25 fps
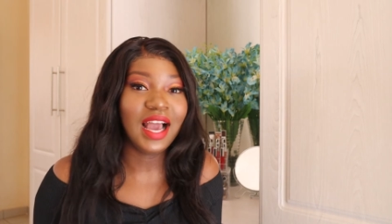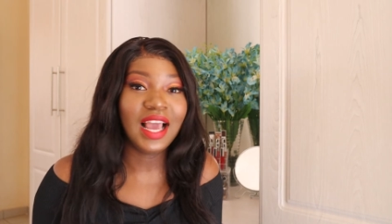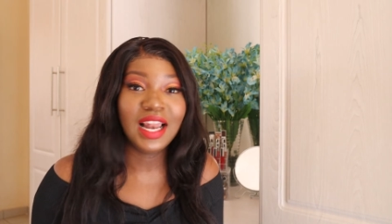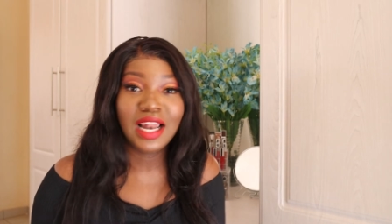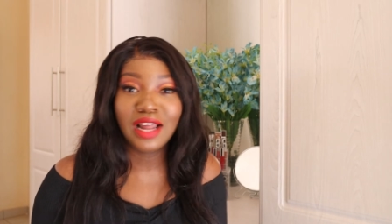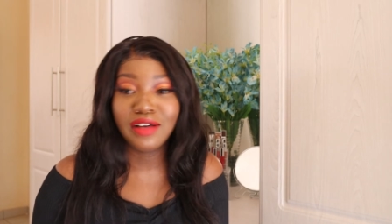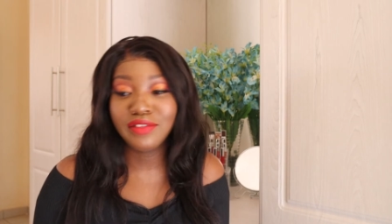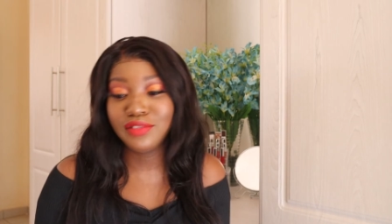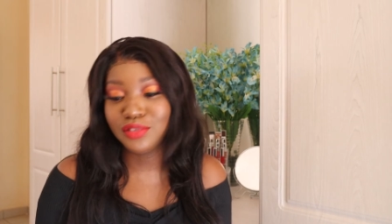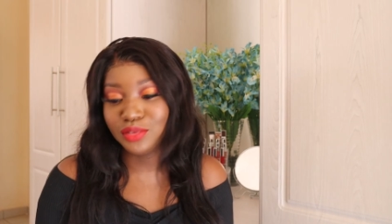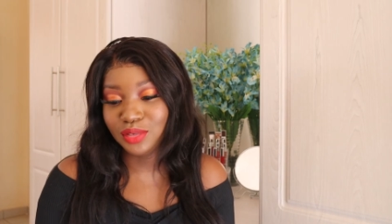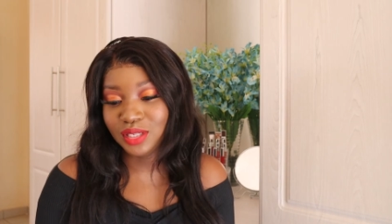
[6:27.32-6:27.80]
I
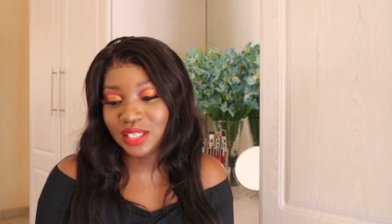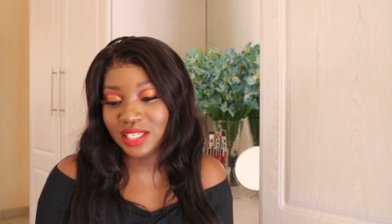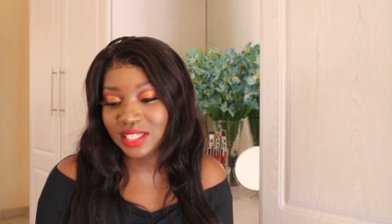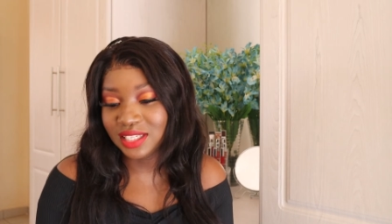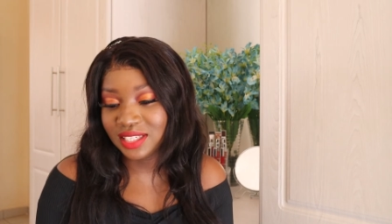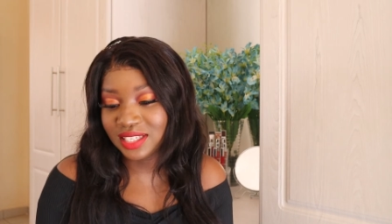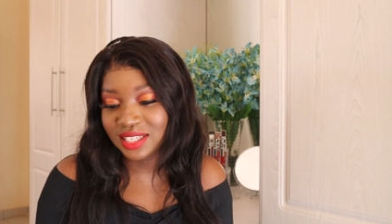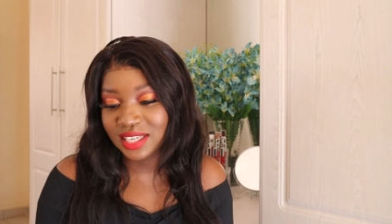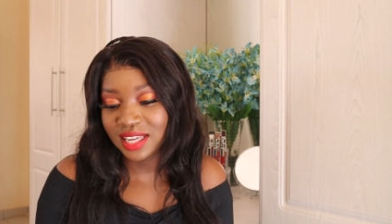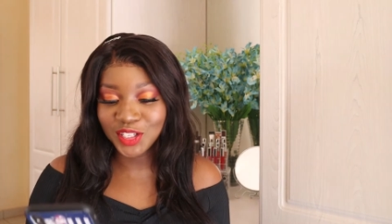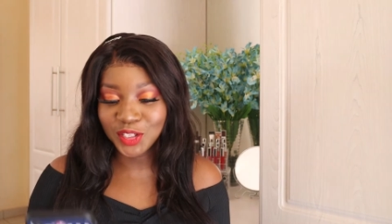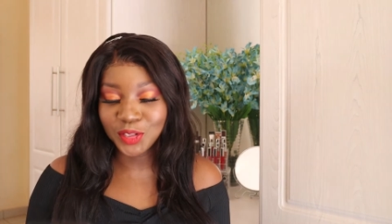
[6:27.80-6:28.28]
love to
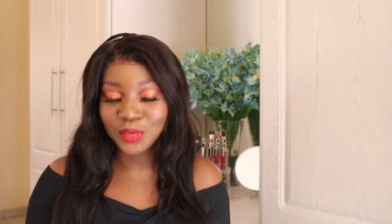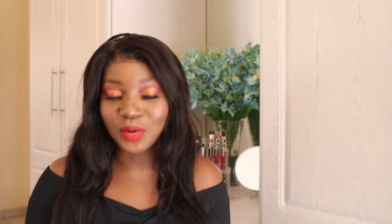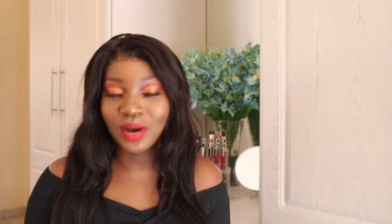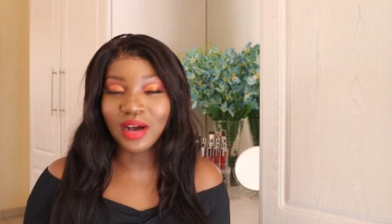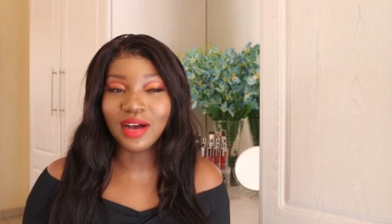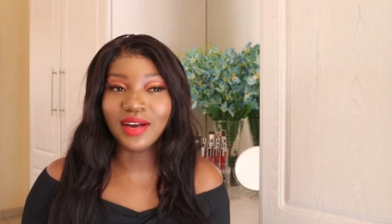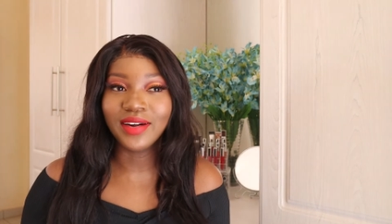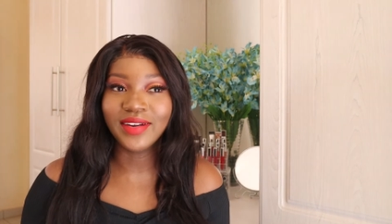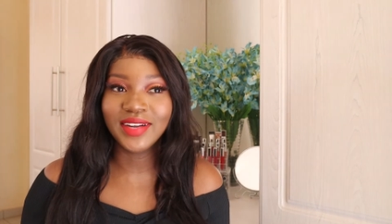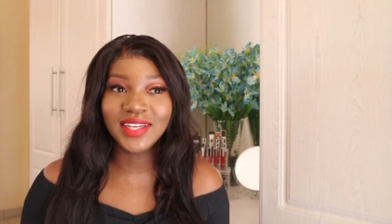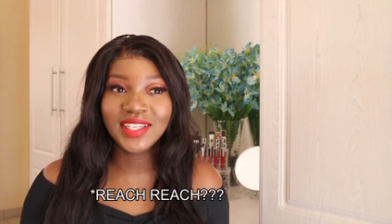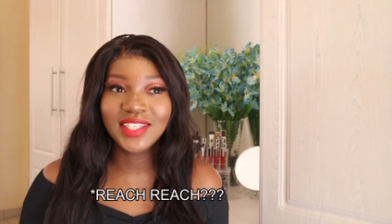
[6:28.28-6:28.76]
eat. You
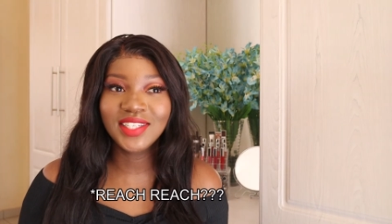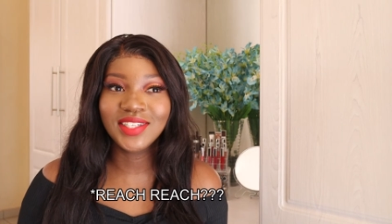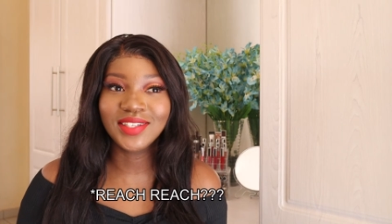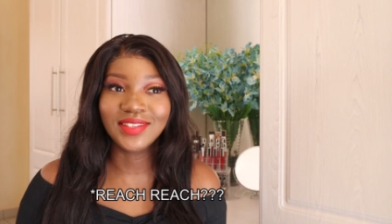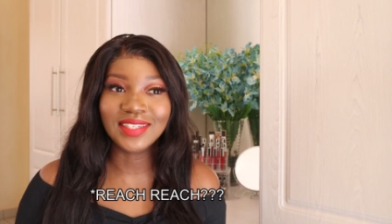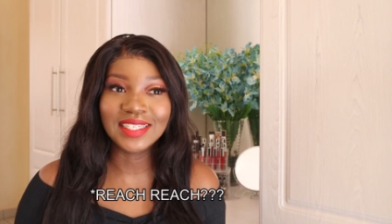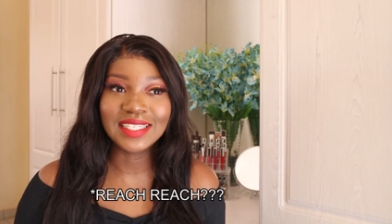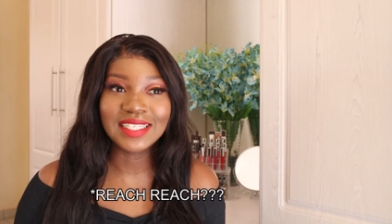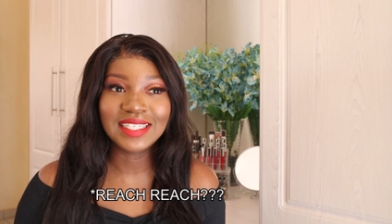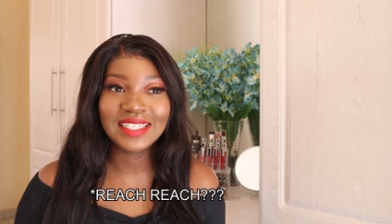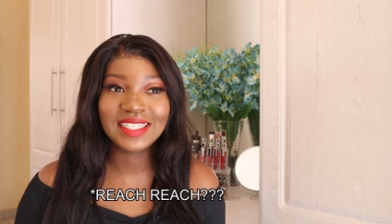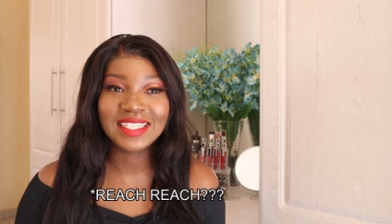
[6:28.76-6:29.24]
are rich,
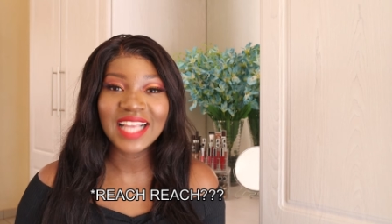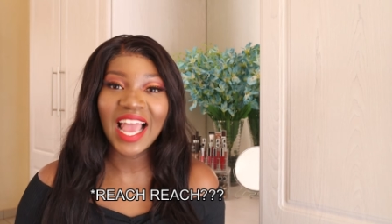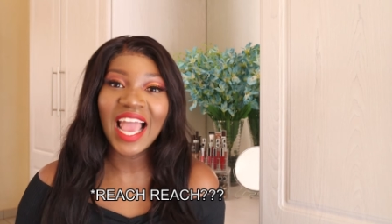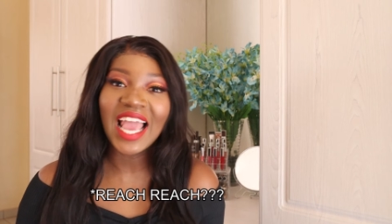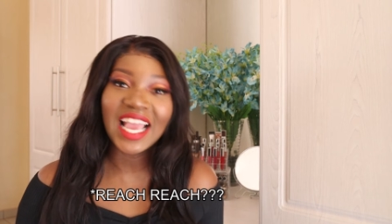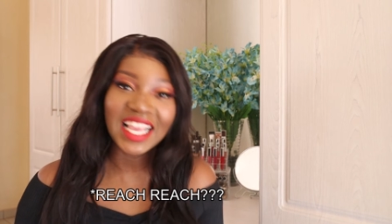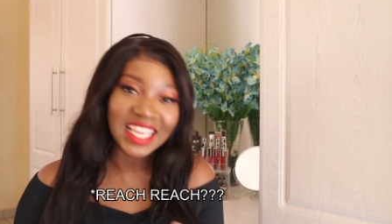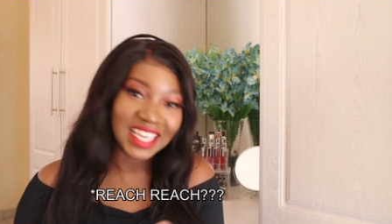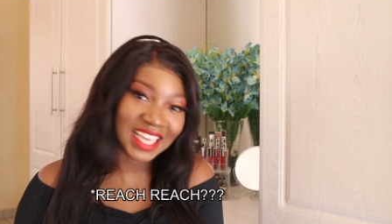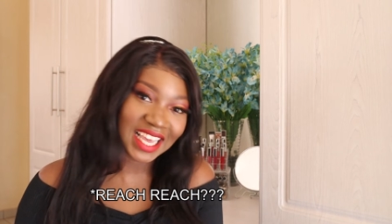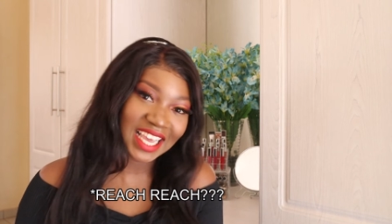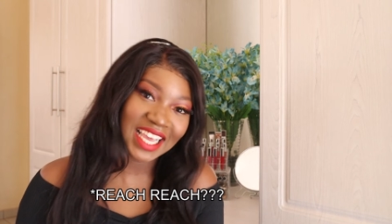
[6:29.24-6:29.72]
rich.
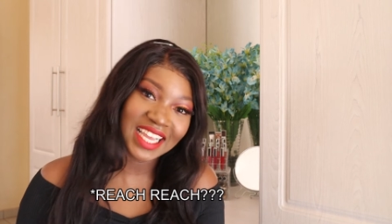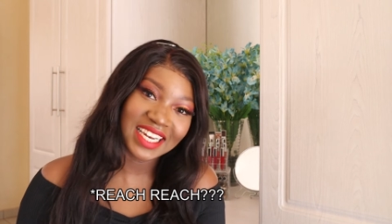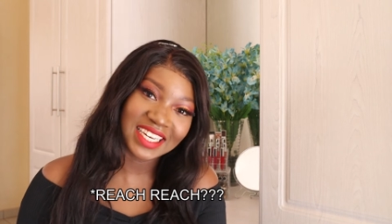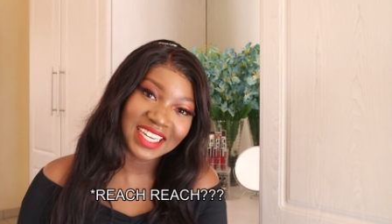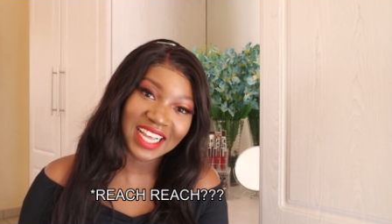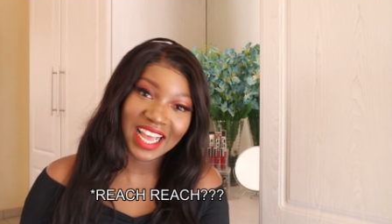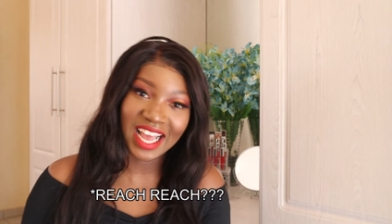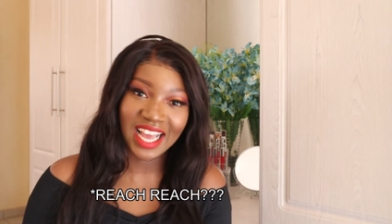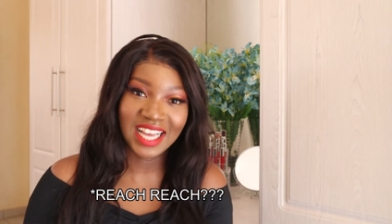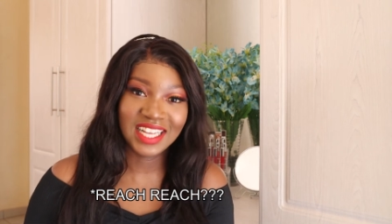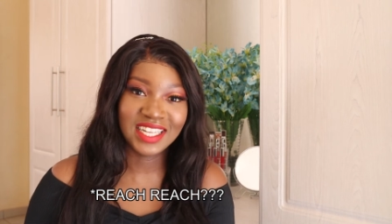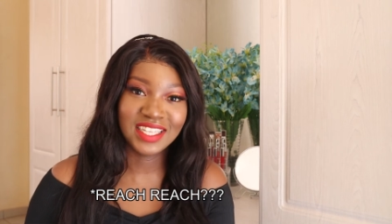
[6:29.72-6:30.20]
Again,
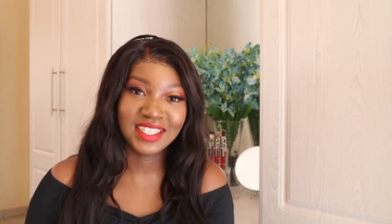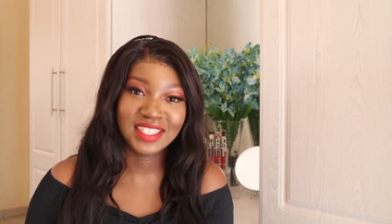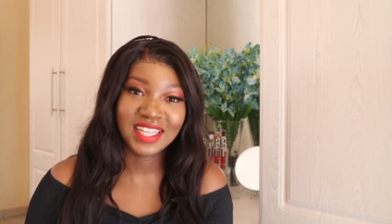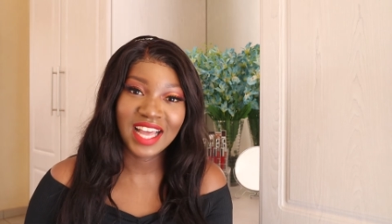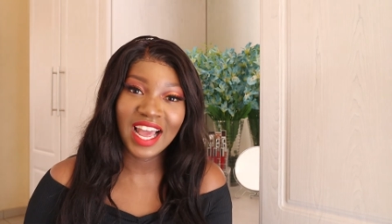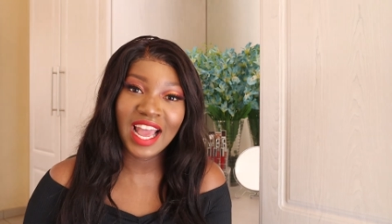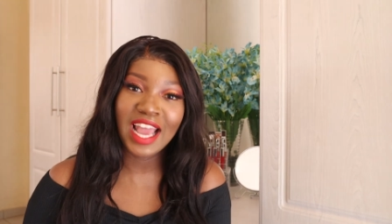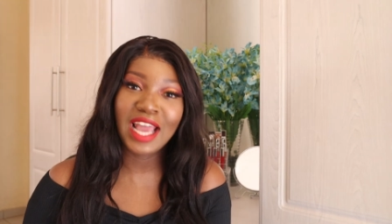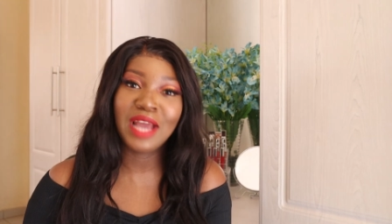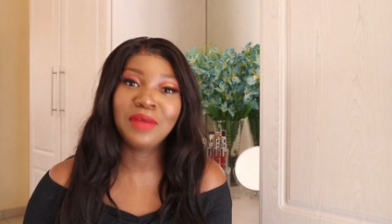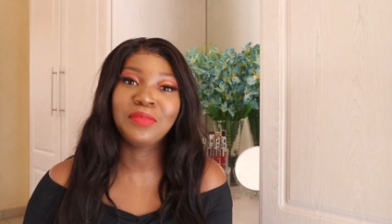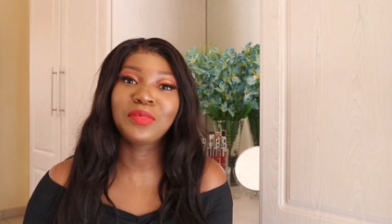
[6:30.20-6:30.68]
guys,
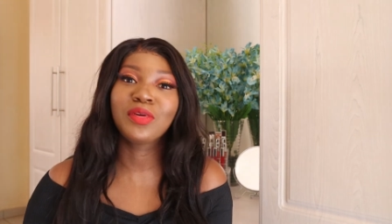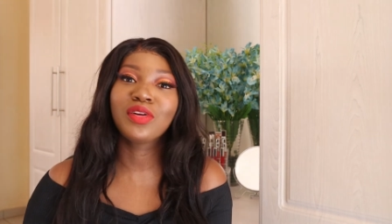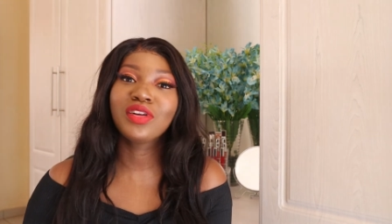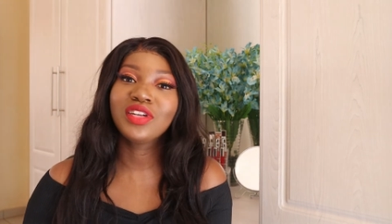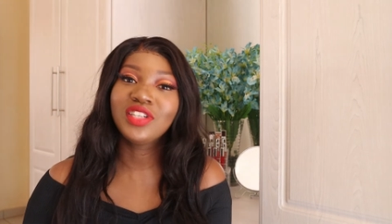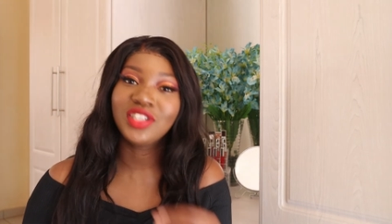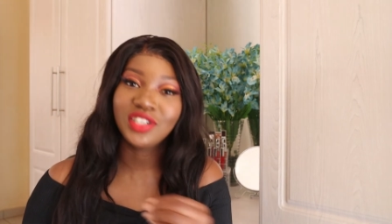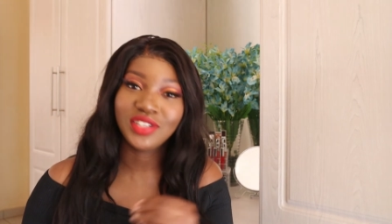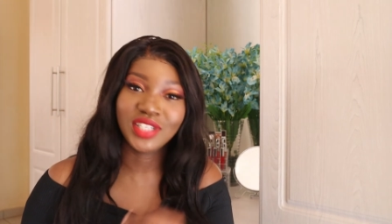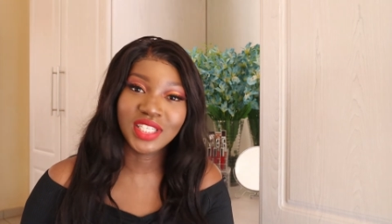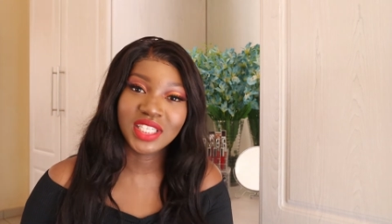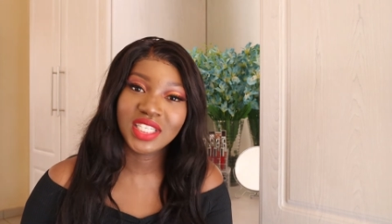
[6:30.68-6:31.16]
I am
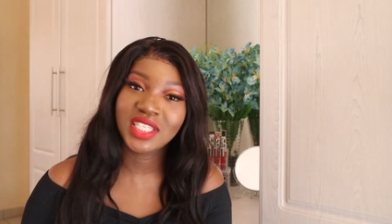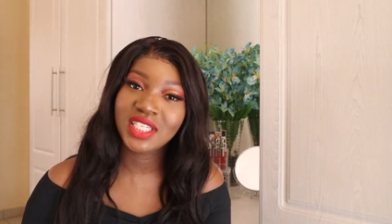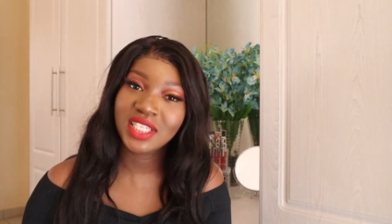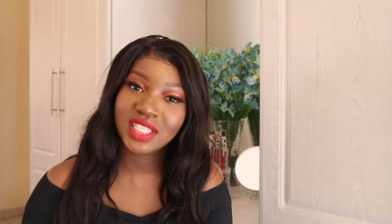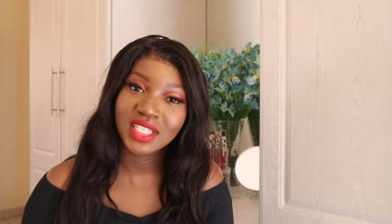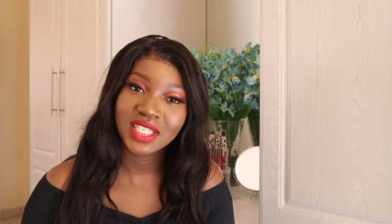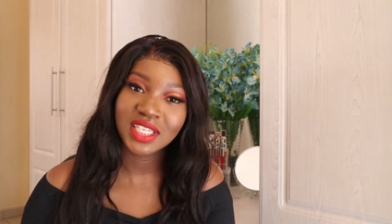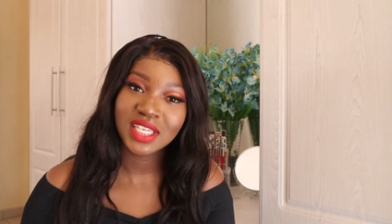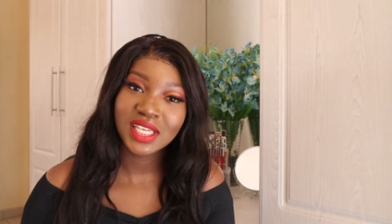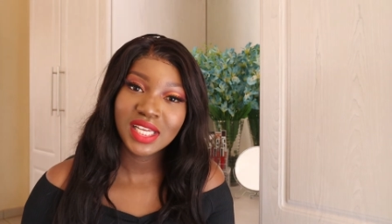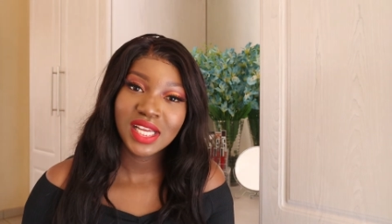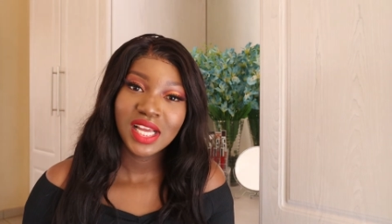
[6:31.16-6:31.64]
not rich.